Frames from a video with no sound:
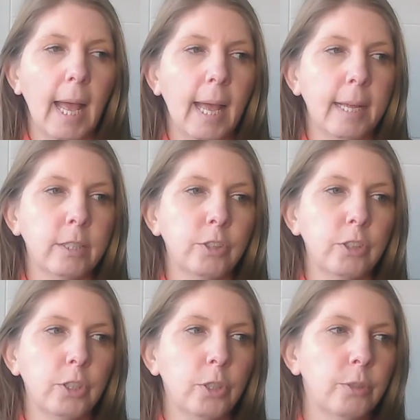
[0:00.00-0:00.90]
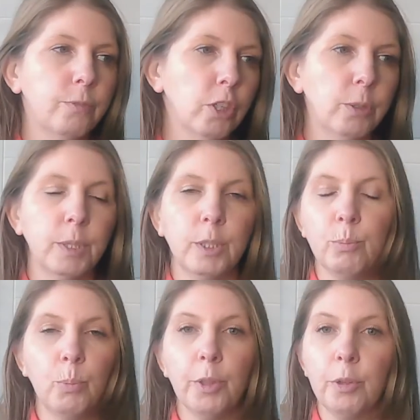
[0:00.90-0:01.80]
and you've
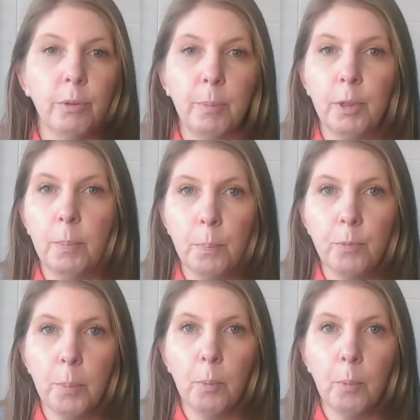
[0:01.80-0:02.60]
chosen whether it be the